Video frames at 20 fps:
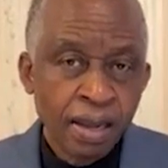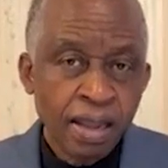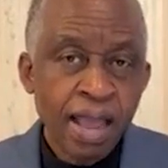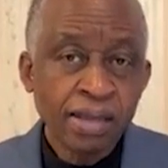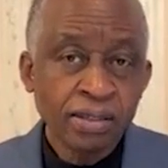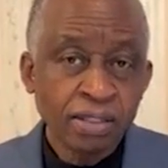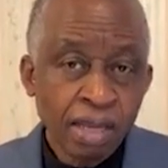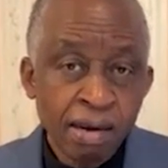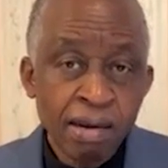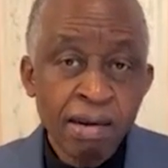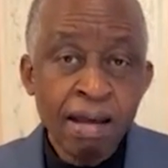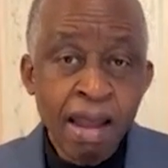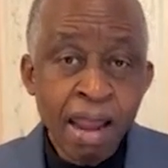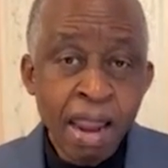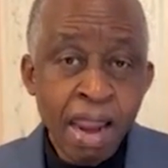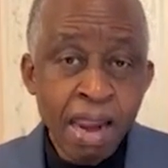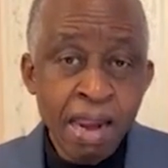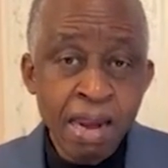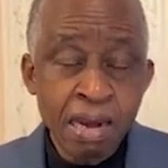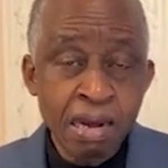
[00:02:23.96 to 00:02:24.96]
he has an
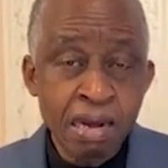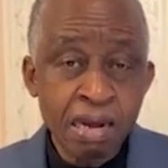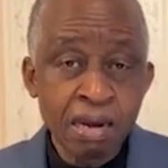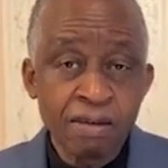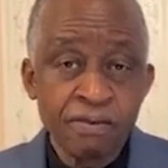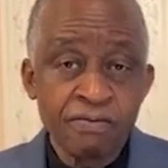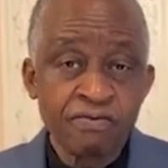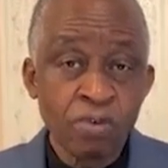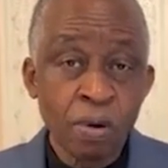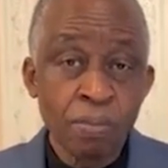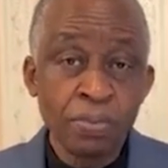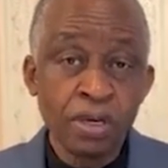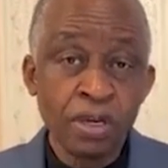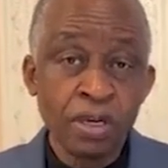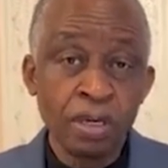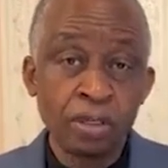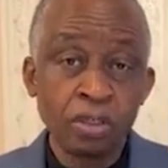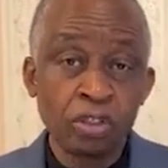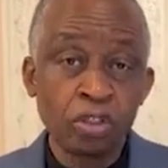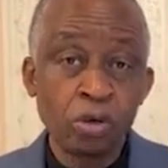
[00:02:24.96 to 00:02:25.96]
end from
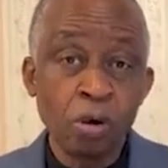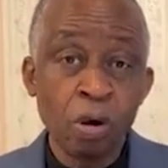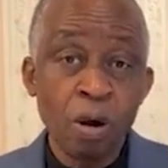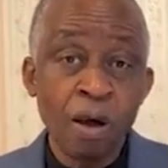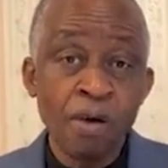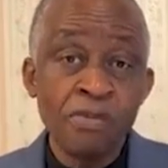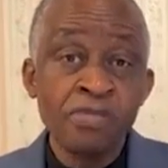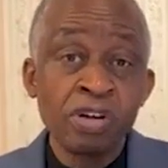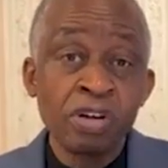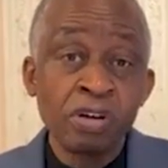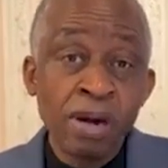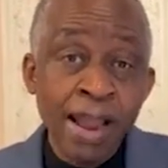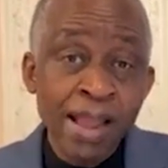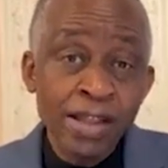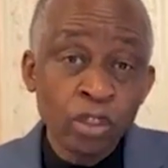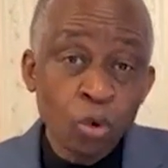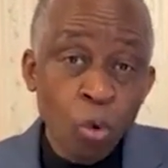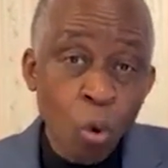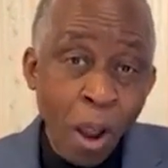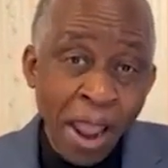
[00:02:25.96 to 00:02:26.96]
the throne of
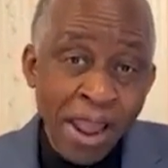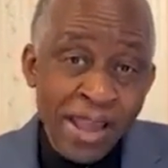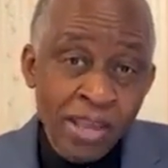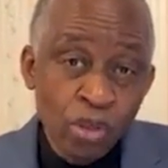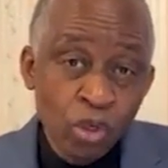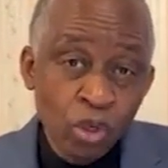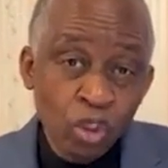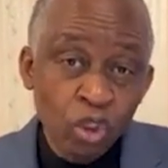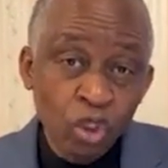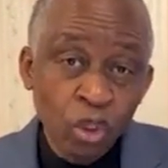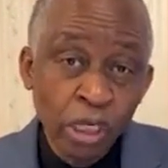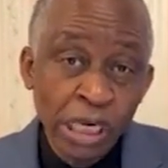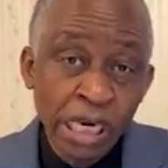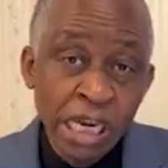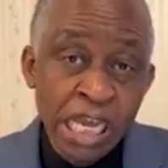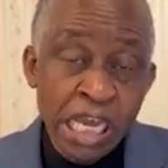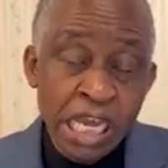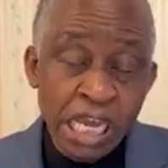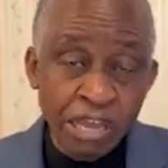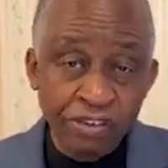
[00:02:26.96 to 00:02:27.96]
grace where he used to
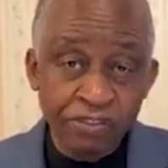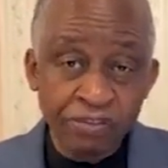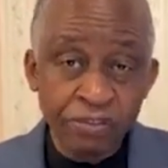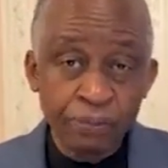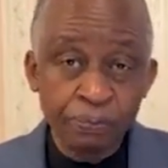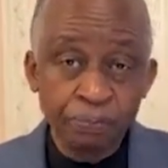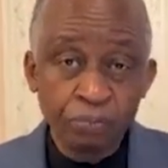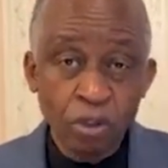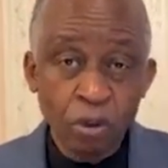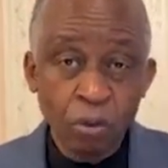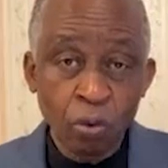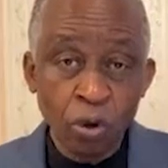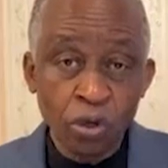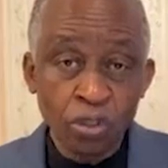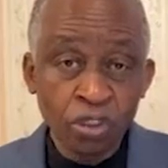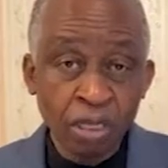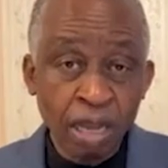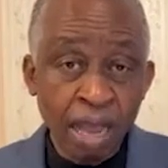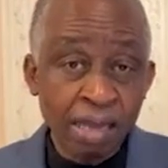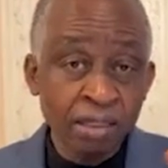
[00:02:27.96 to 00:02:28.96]
live,
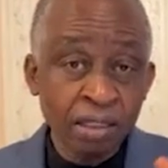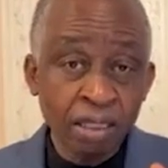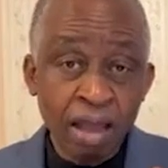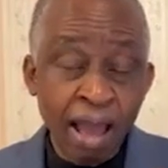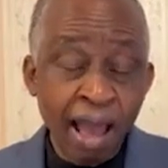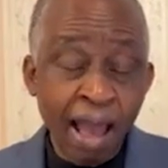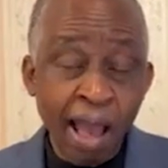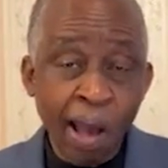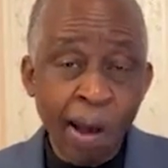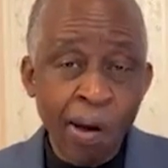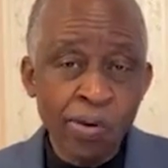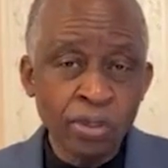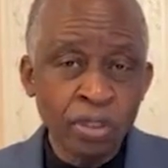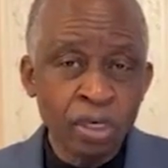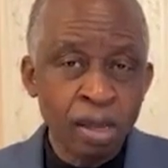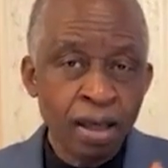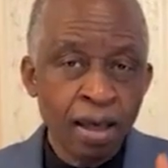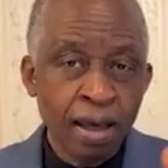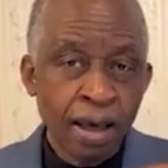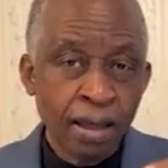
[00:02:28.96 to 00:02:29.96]
was cast
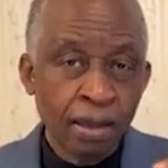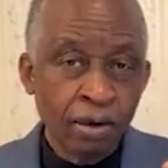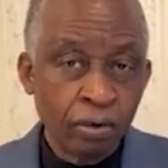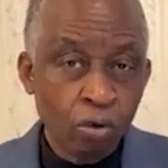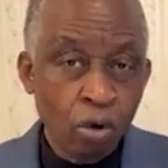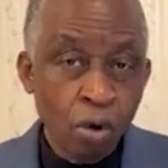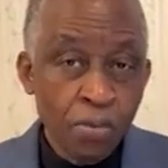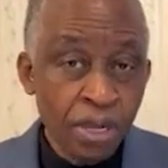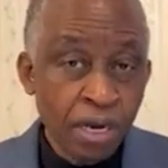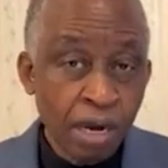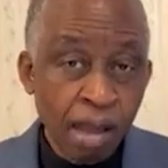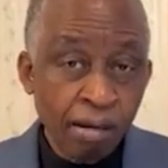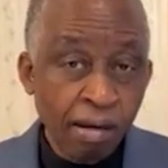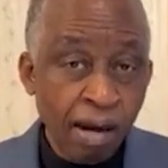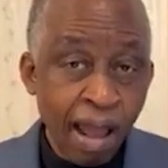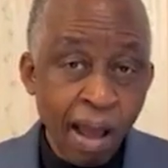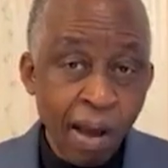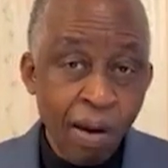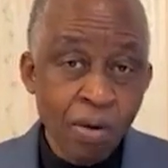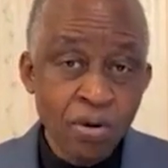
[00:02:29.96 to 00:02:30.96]
out, roaming
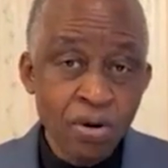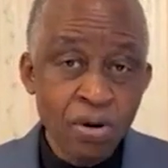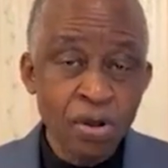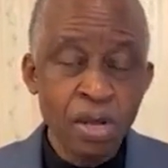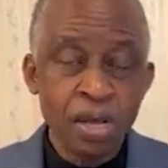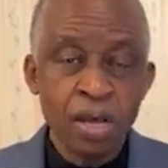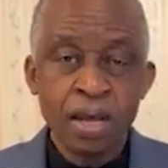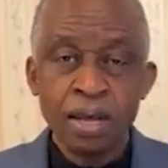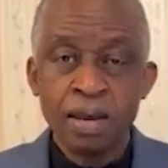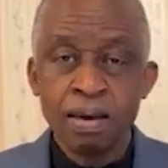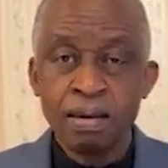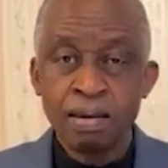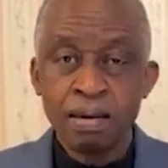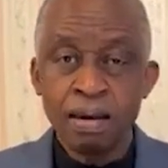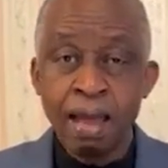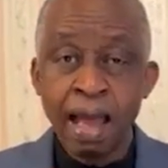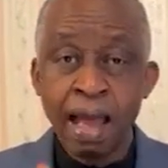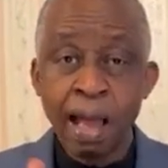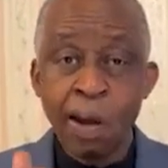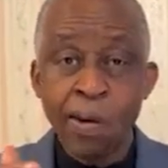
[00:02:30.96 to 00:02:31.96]
around.
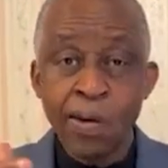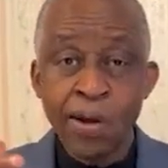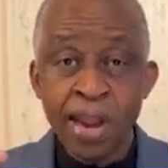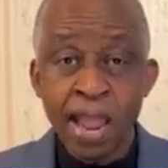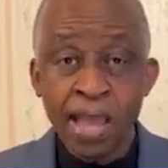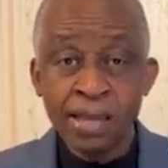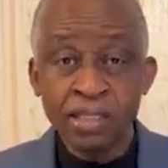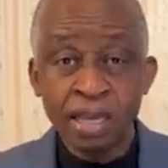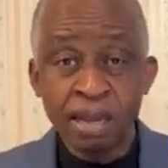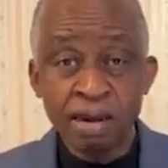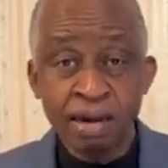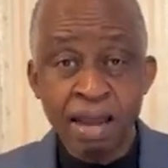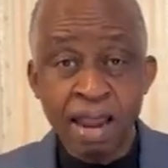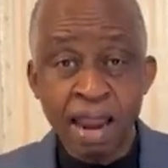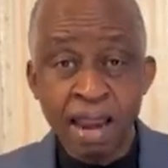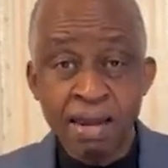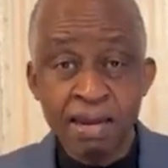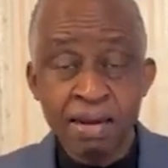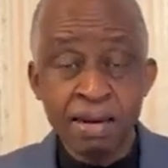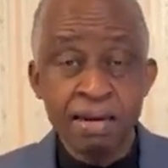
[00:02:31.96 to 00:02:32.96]
Now he has
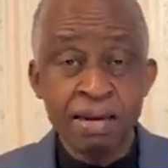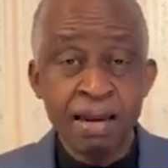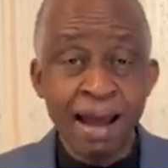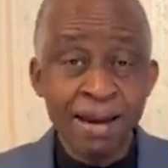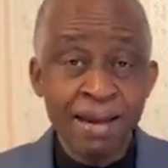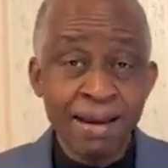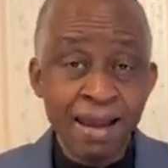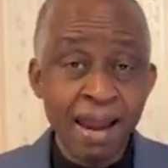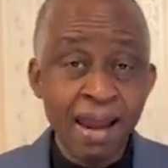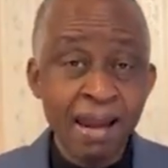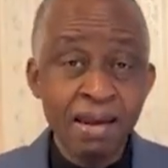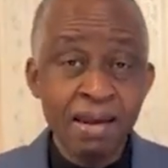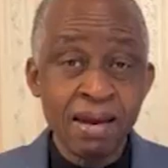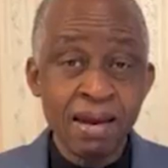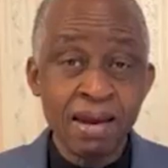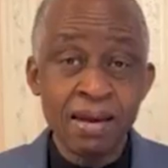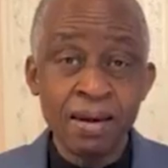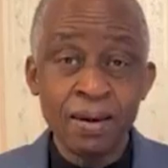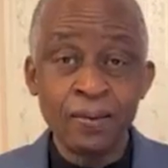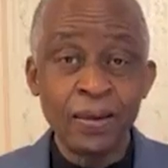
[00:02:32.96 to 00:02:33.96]
an ending. That
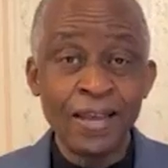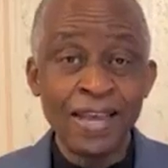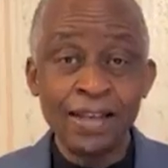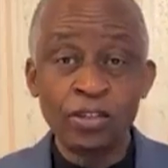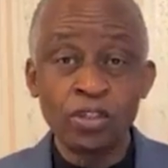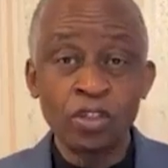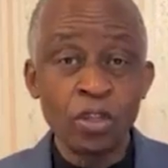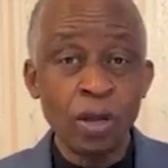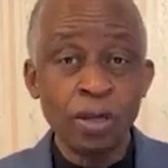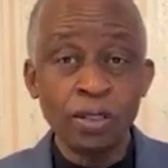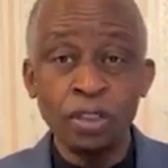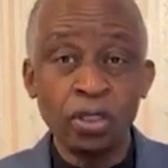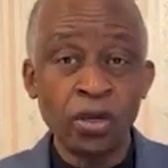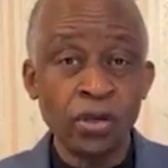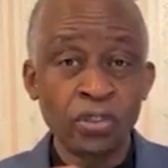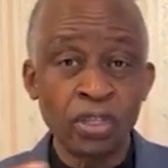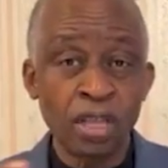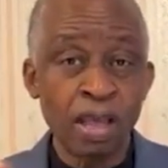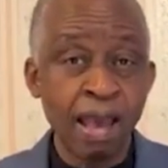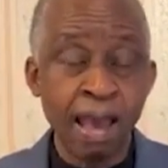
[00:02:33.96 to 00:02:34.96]
ending is not
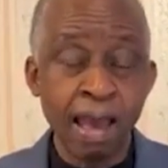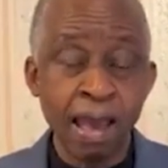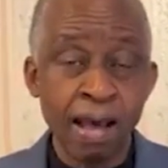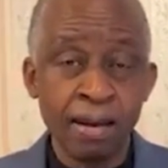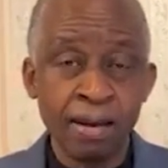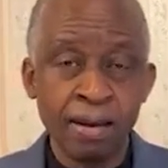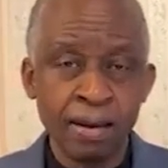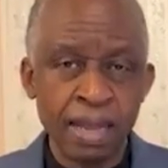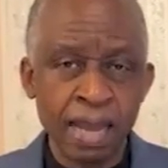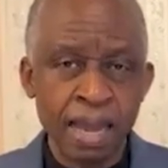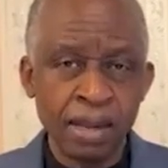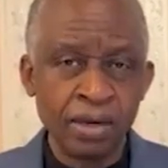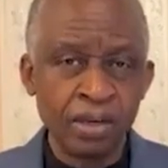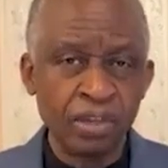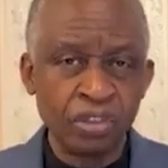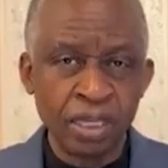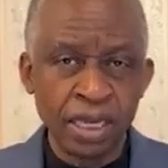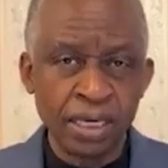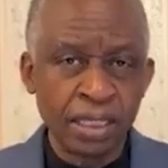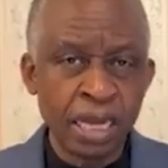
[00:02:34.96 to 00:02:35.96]
just hell.
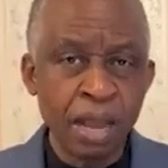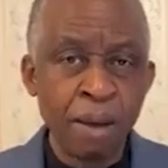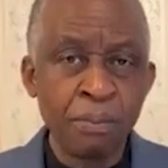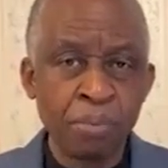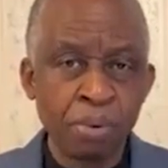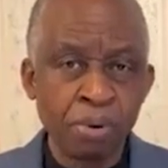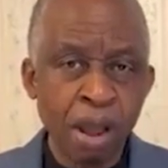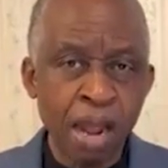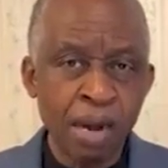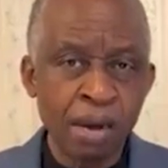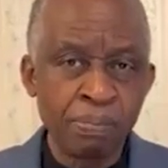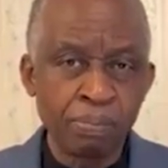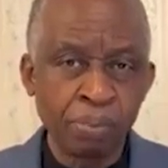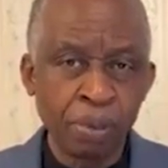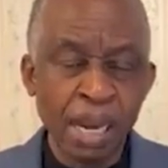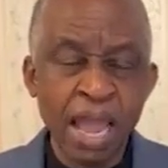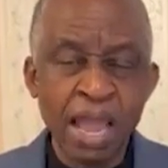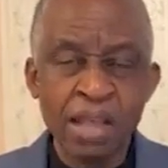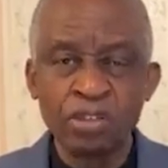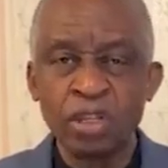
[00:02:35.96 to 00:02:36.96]
Hell is a temporary
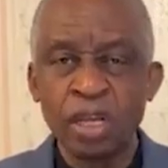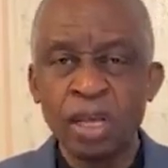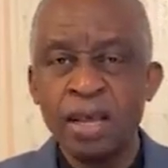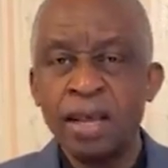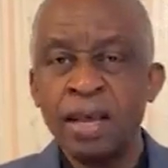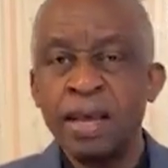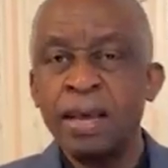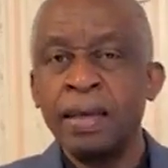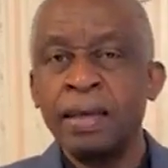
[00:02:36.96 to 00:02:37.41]
place.